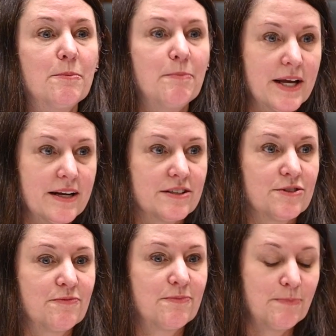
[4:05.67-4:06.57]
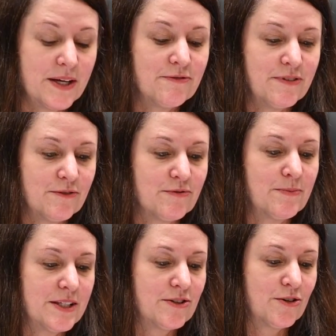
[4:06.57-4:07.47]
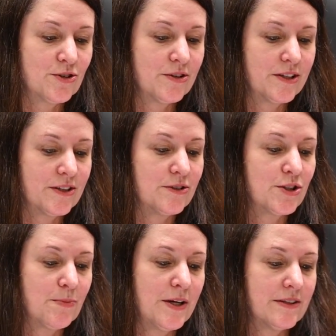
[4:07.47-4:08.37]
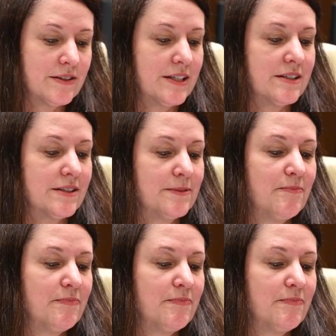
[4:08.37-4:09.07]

benefit from these social inclusion policies.